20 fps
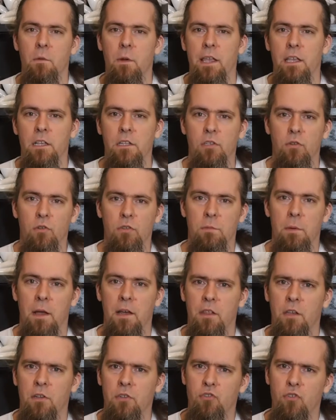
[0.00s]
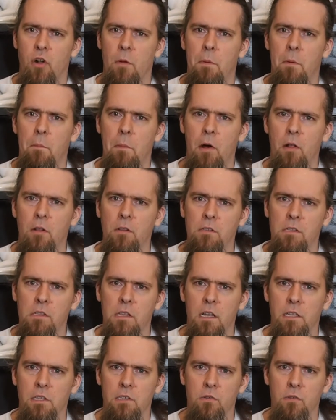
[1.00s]
where you talked about those dropper bottles
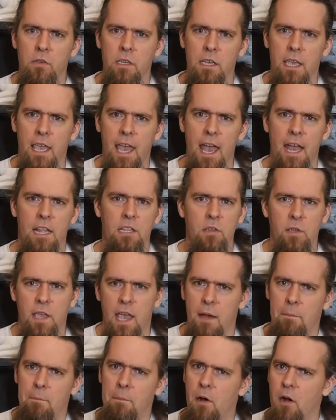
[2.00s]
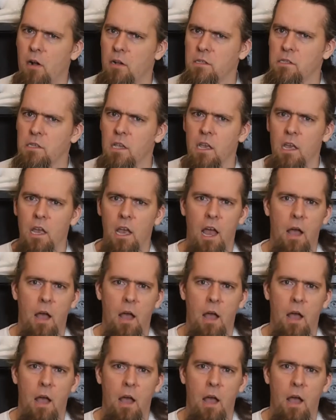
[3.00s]
that I saw you get, and you get a box.